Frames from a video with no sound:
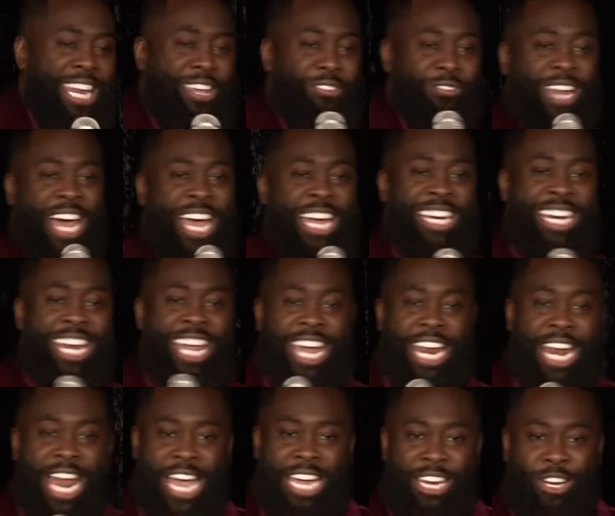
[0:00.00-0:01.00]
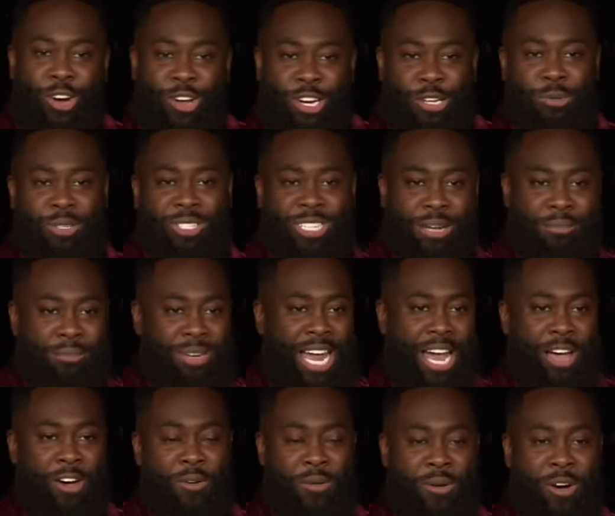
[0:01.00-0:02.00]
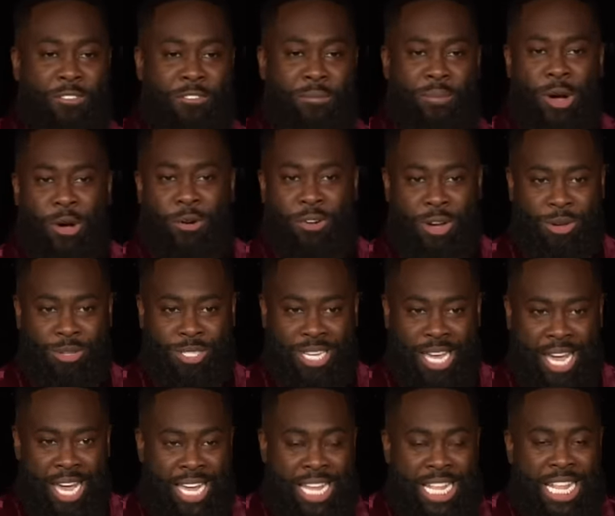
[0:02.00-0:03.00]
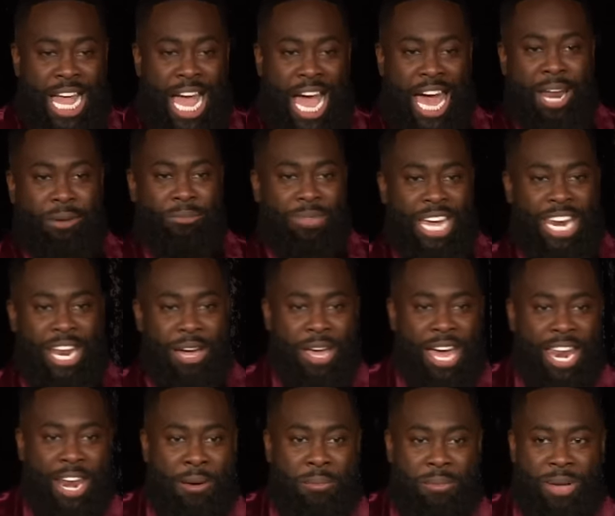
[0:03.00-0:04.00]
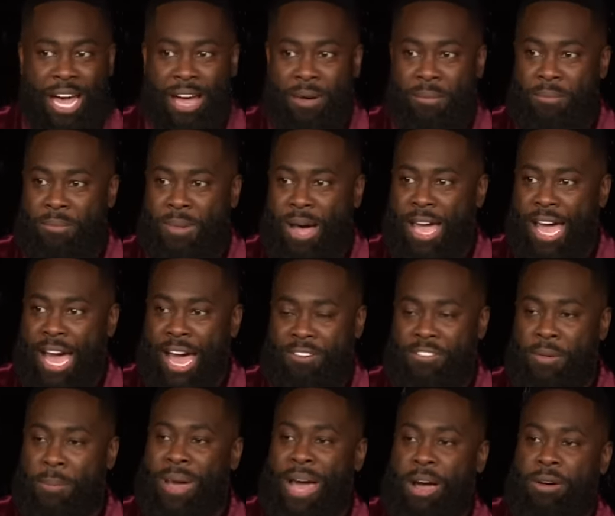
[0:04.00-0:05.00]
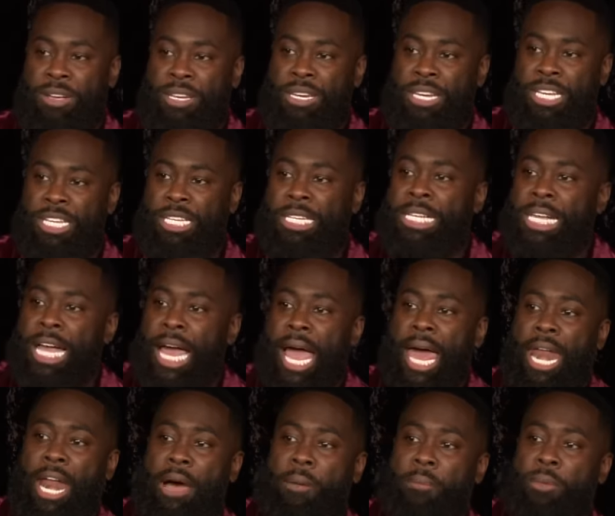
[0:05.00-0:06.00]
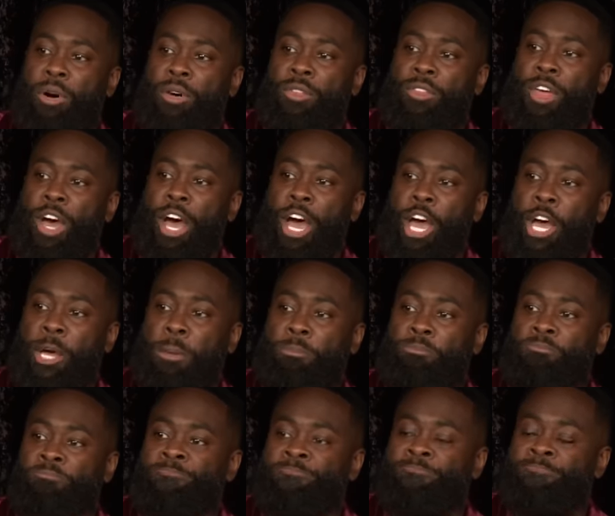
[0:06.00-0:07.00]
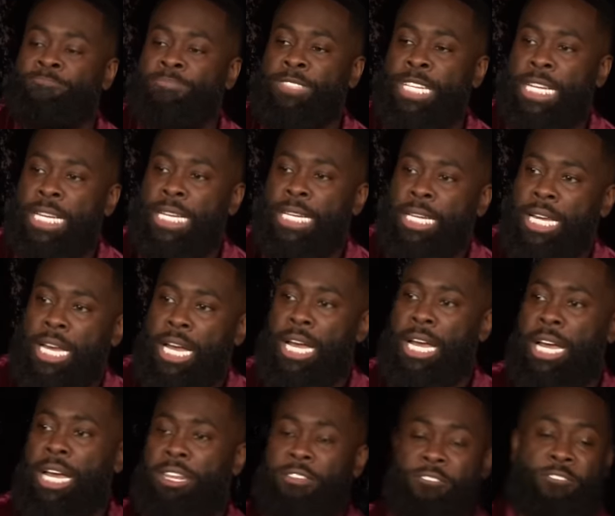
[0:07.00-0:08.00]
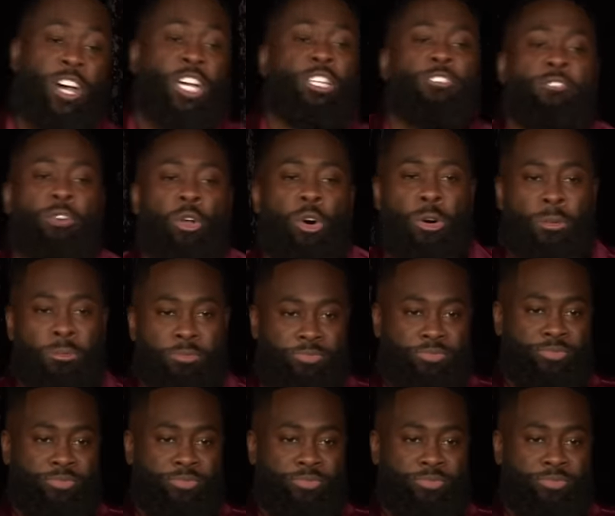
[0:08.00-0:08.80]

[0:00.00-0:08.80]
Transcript: live like, there, like in Hollywood, so I'm like off Melrose, yeah? And I have a balcony, and I'm on the first floor.